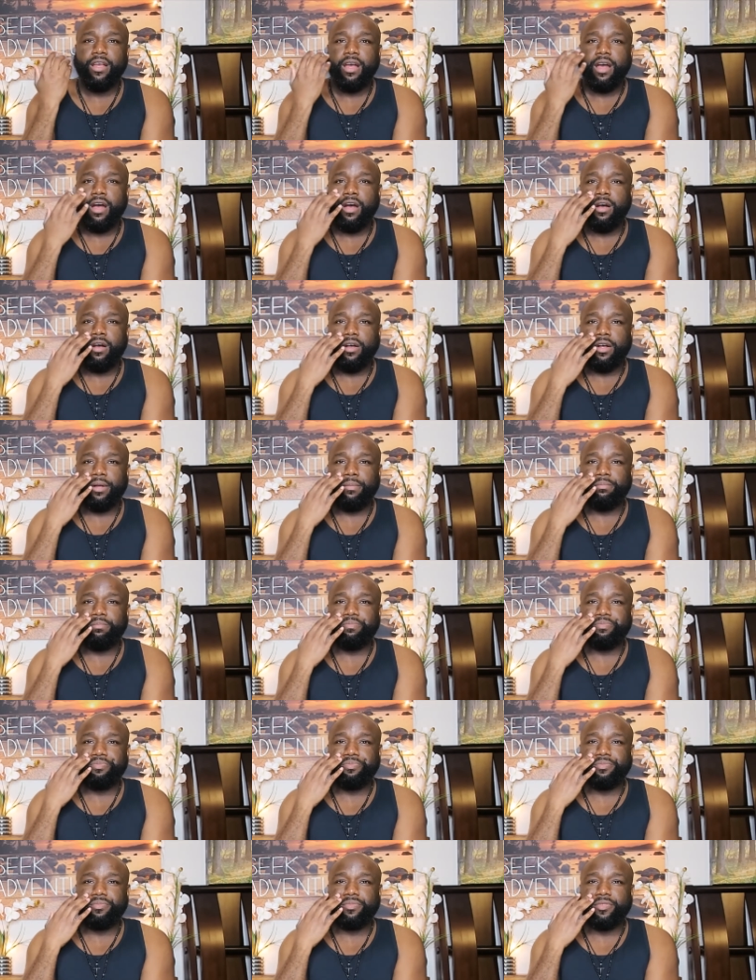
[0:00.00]

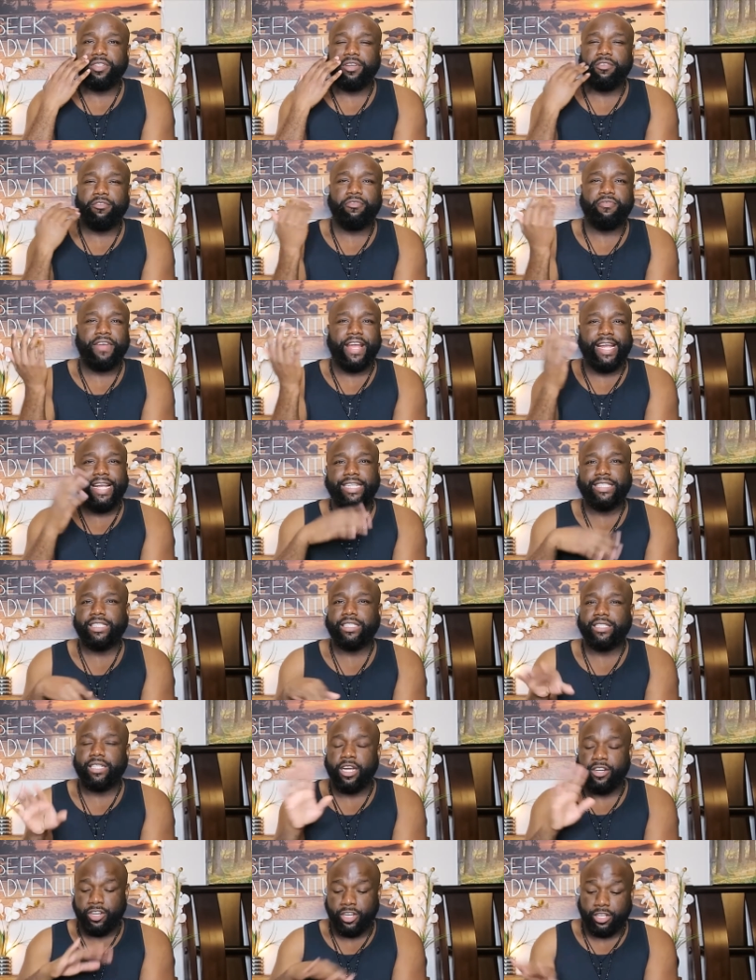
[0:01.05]
um face
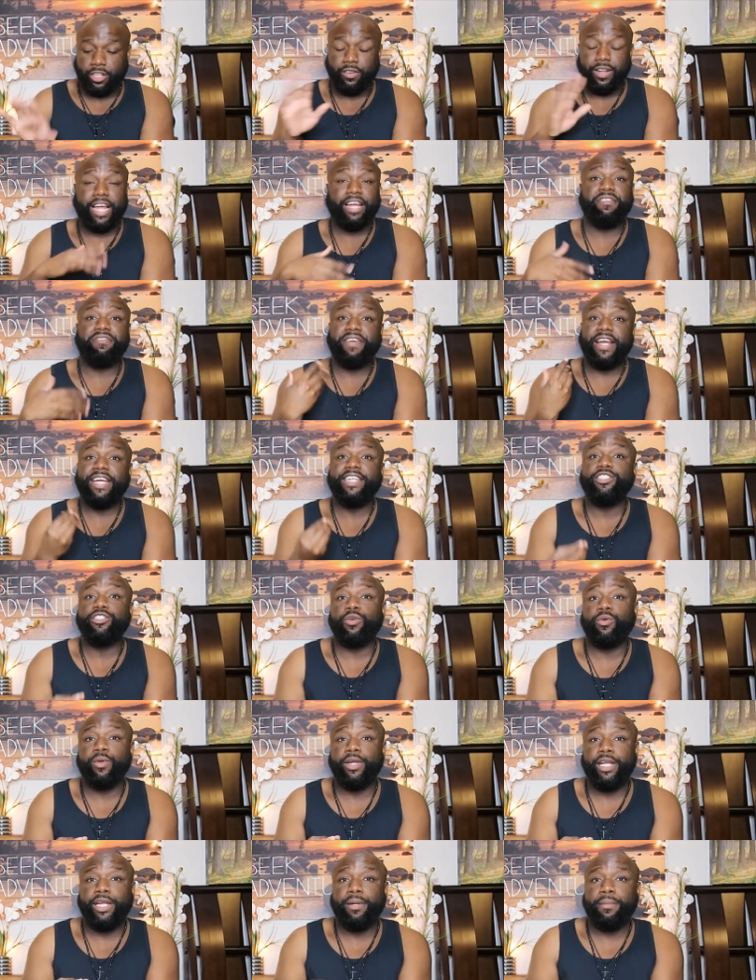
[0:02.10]
another like face
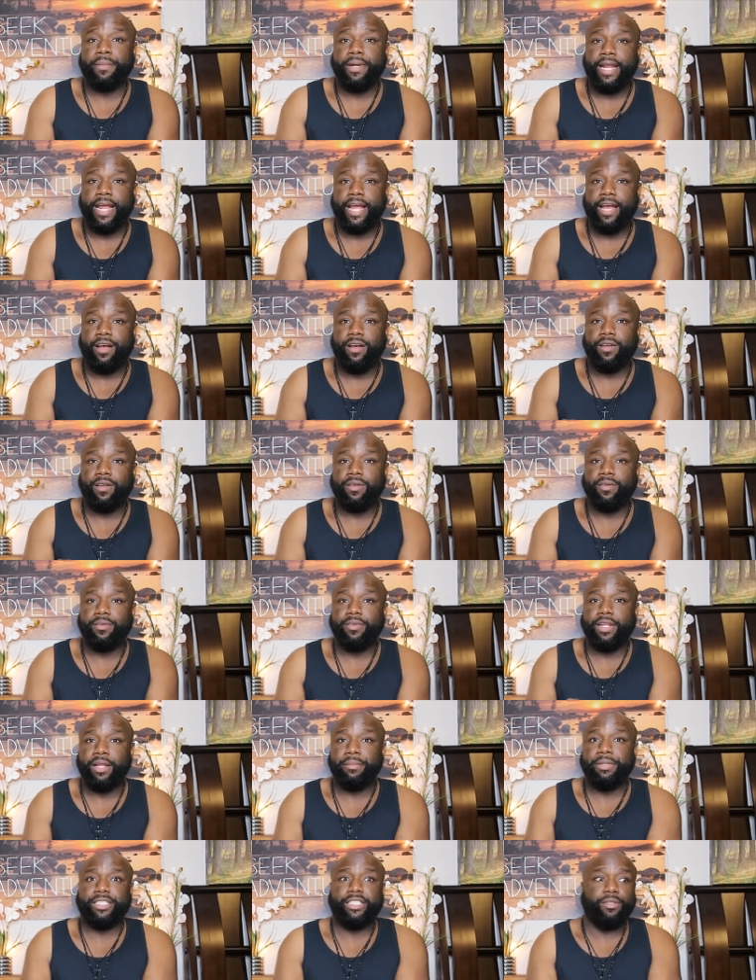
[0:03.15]
cream now
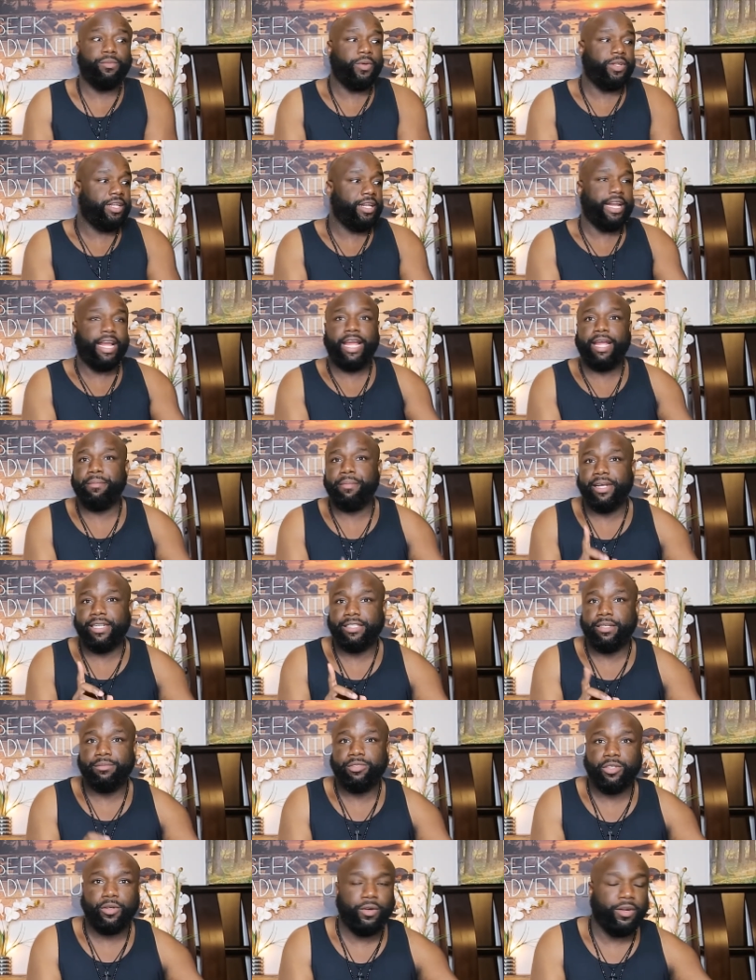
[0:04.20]
let me see what the name is
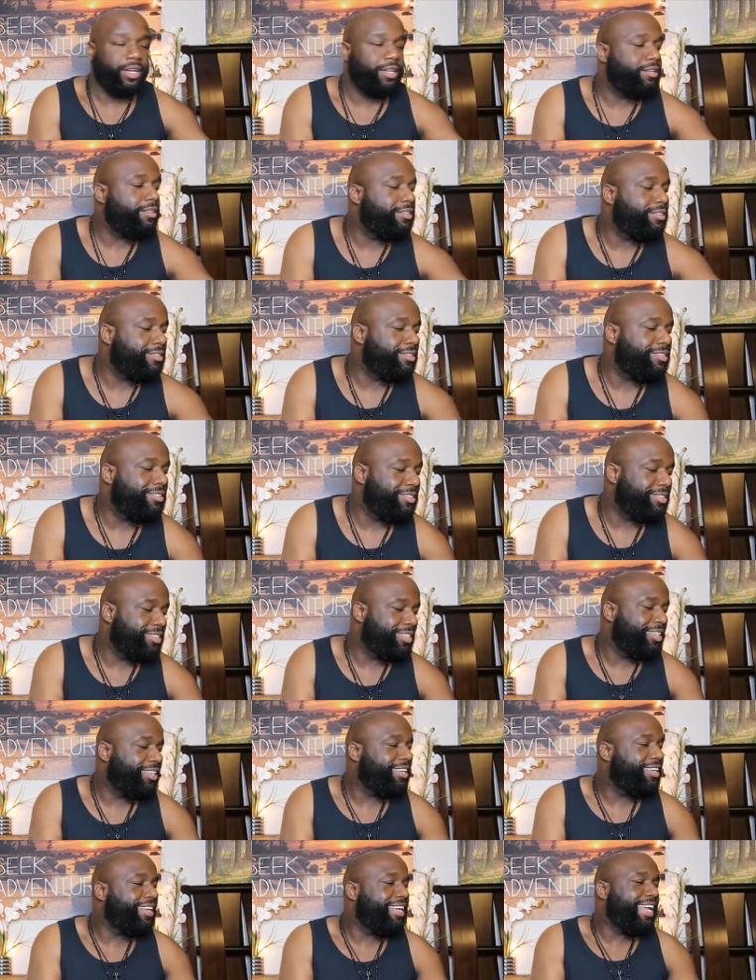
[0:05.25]
i'm sorry
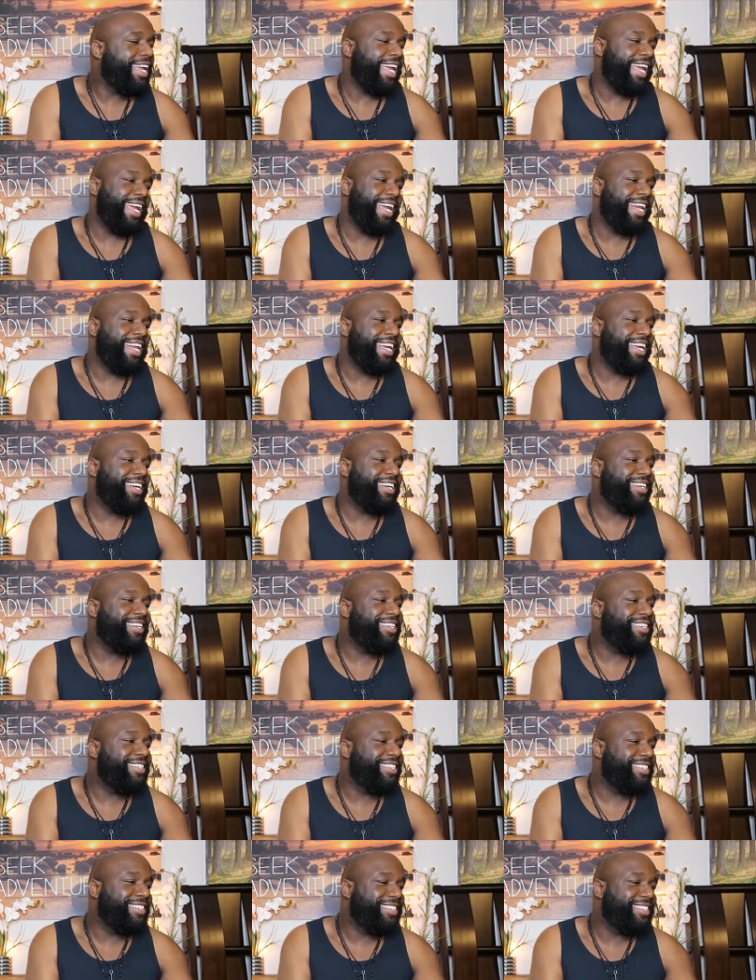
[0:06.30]
it
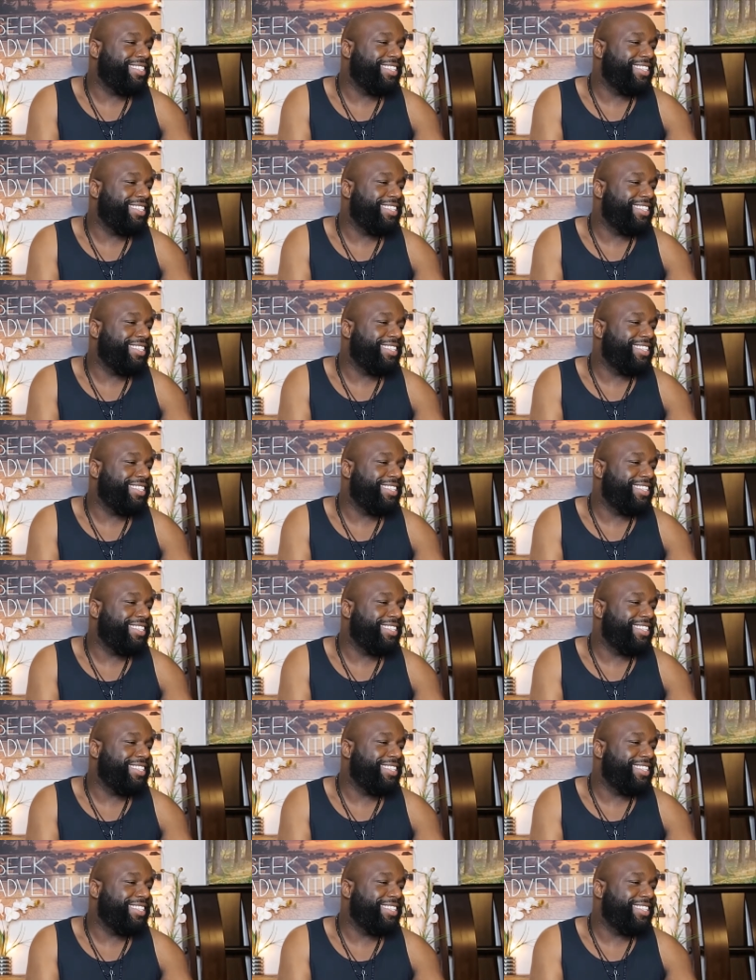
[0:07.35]
is